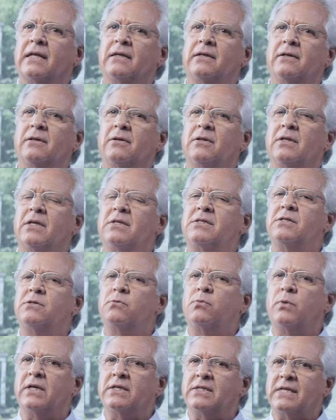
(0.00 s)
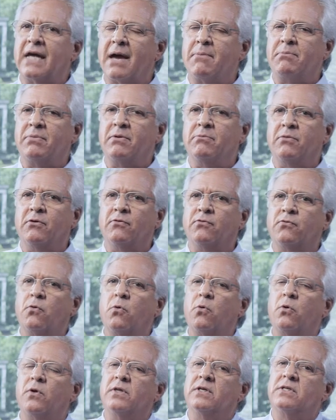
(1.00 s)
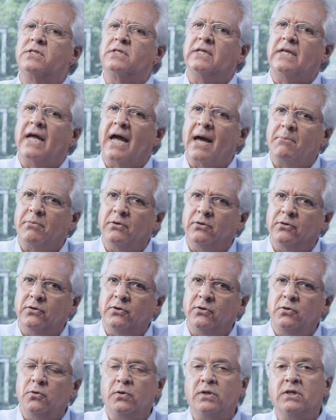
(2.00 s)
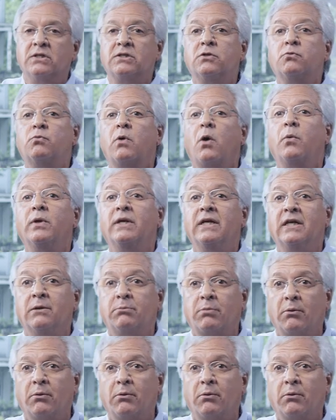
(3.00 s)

this is what has happened before, this could happen to you, this is what we need